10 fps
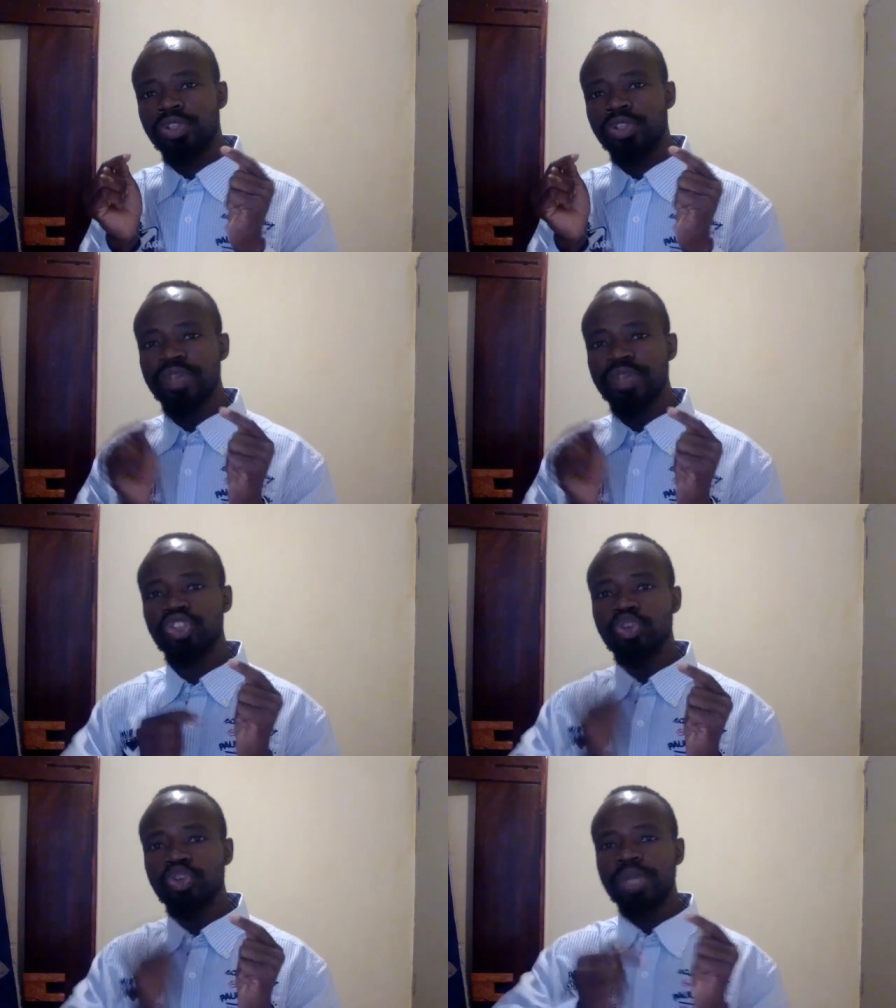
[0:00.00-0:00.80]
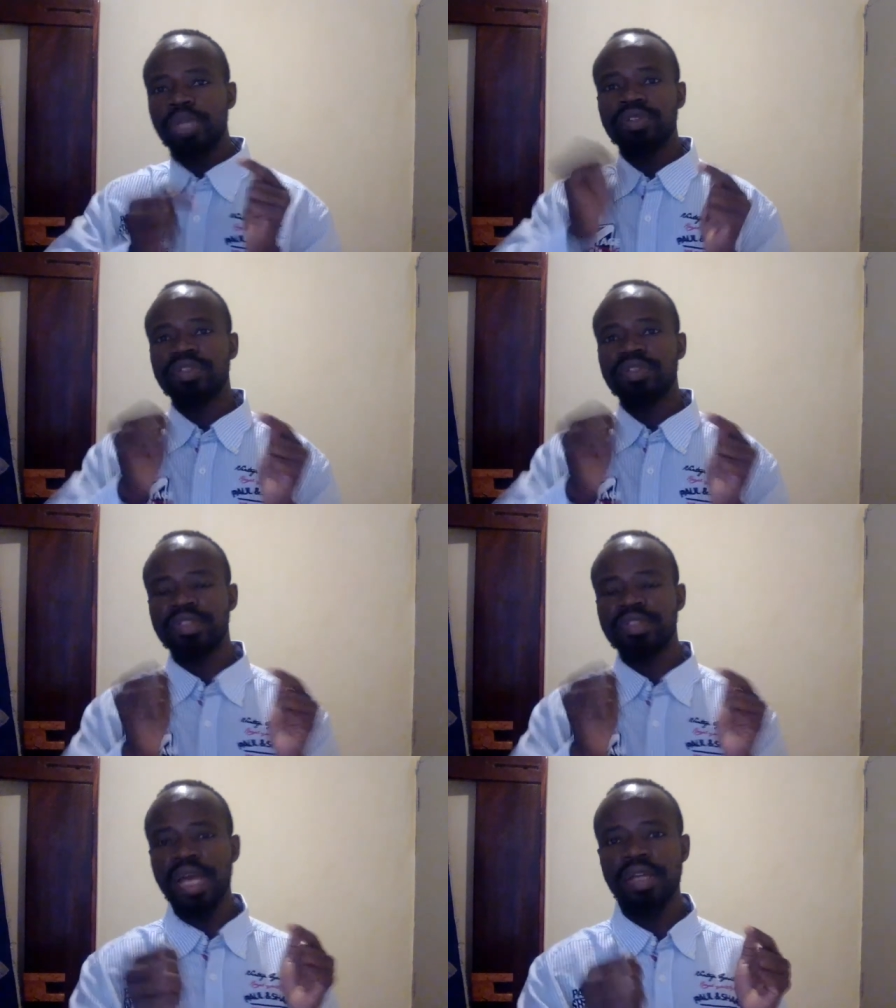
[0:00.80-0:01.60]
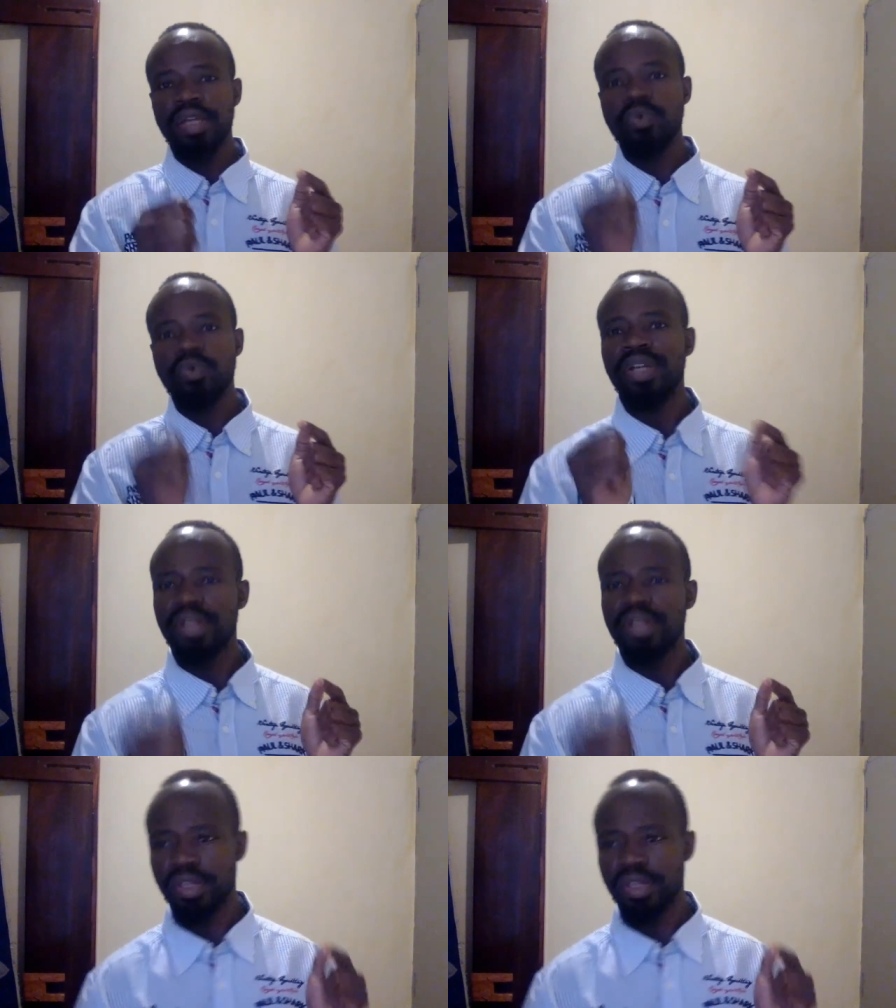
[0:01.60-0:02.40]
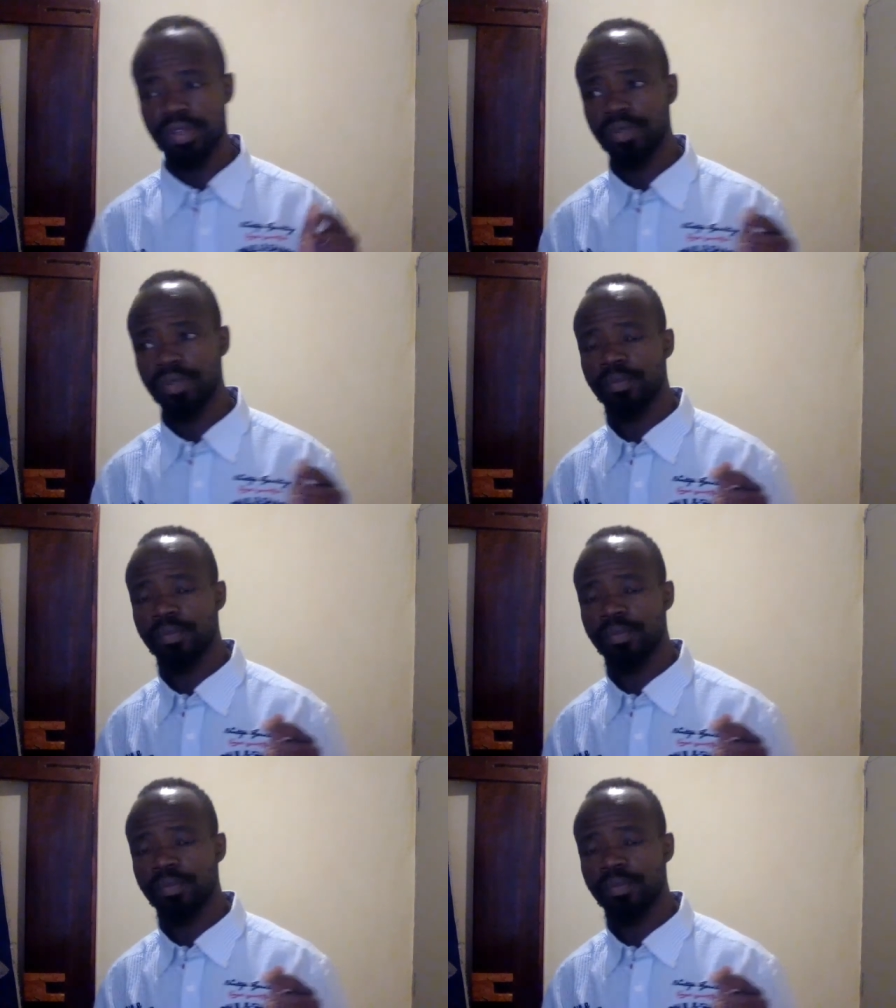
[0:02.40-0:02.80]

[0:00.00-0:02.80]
so that you may not understand one another.